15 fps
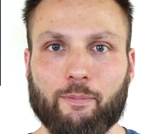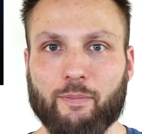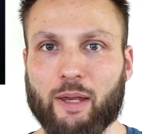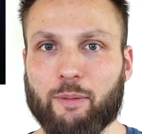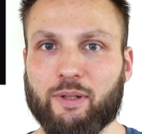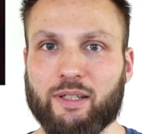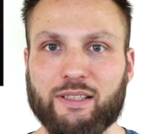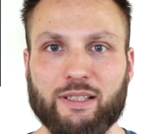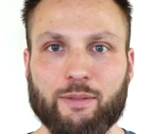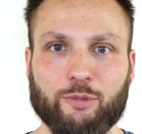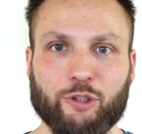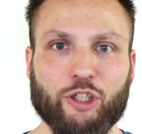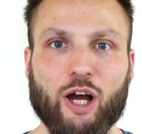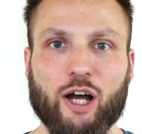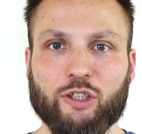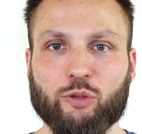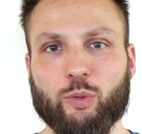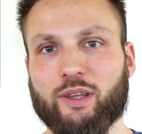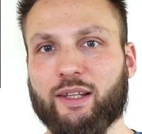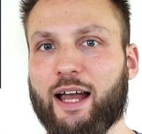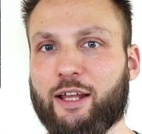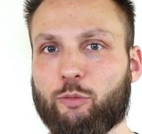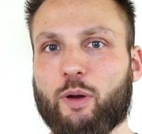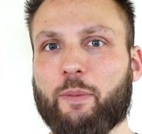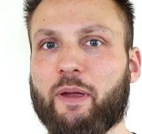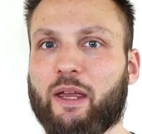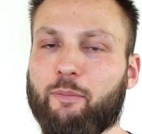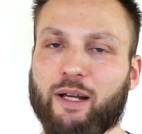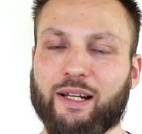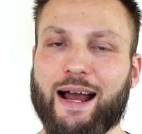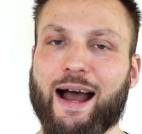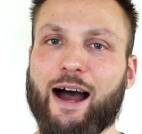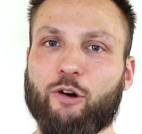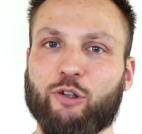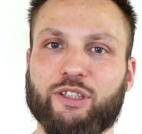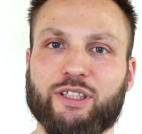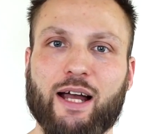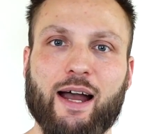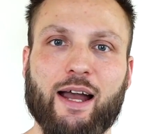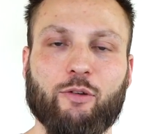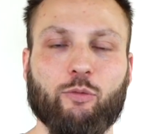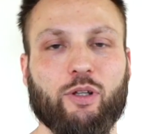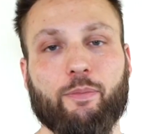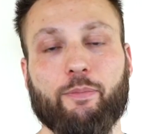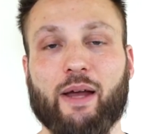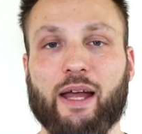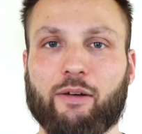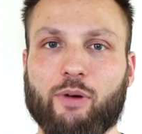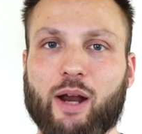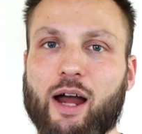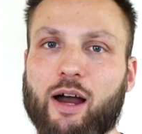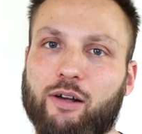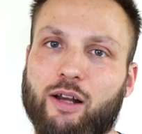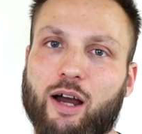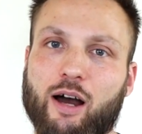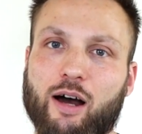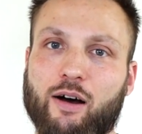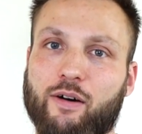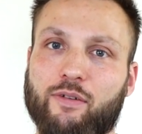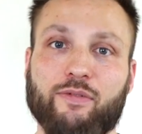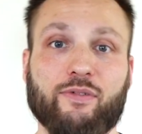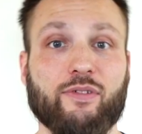maybe some shots with light whipping, but outside with a background of